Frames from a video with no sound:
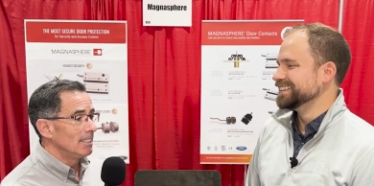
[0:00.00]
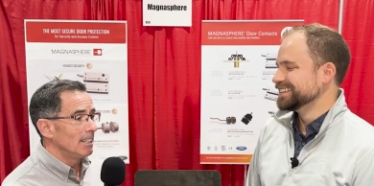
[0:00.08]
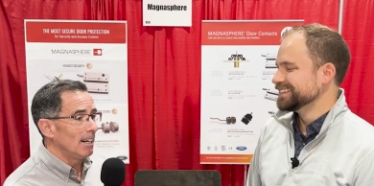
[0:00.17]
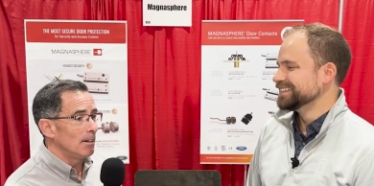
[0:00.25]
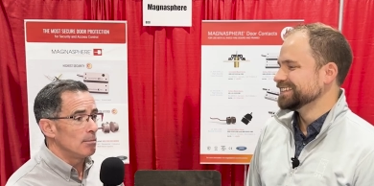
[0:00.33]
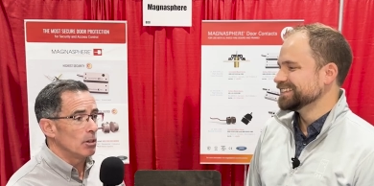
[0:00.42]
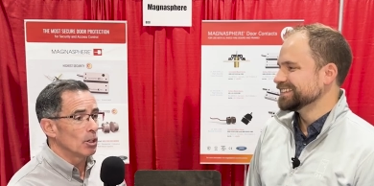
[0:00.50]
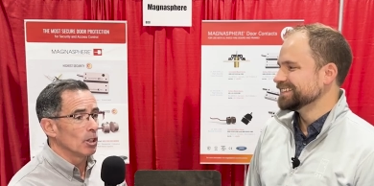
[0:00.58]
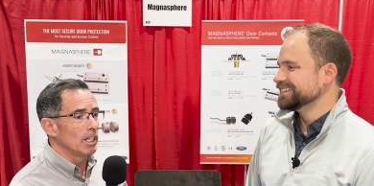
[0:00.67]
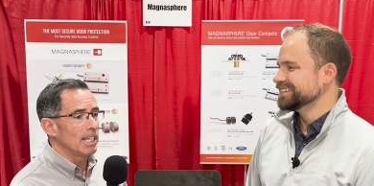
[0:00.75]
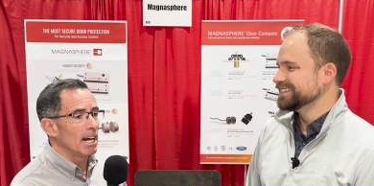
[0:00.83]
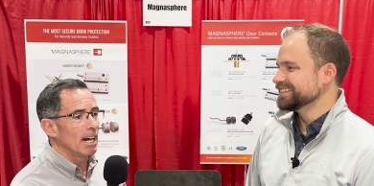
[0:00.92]
Speaker 1: Um,
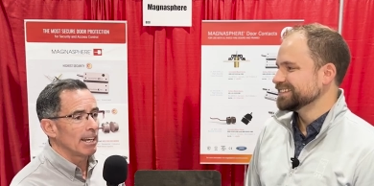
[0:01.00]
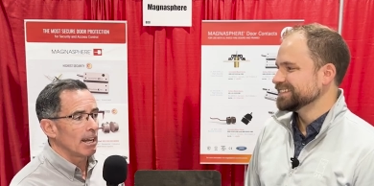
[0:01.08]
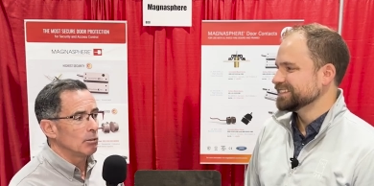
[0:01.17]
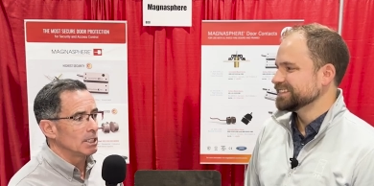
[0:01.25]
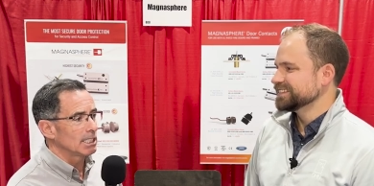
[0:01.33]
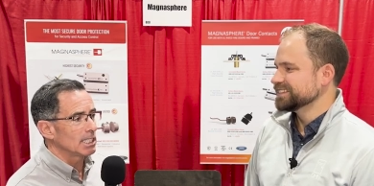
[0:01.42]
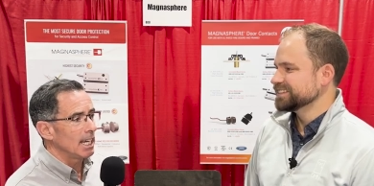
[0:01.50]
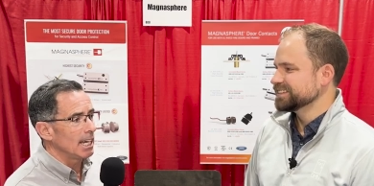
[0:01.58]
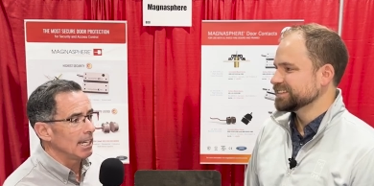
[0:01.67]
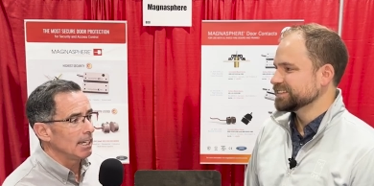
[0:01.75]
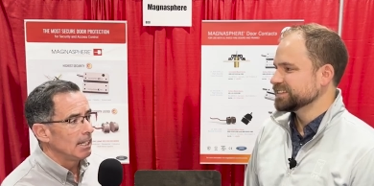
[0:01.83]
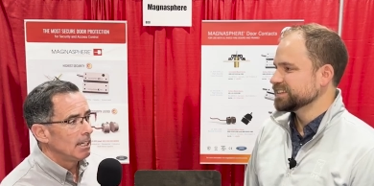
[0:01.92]
early on, I would say,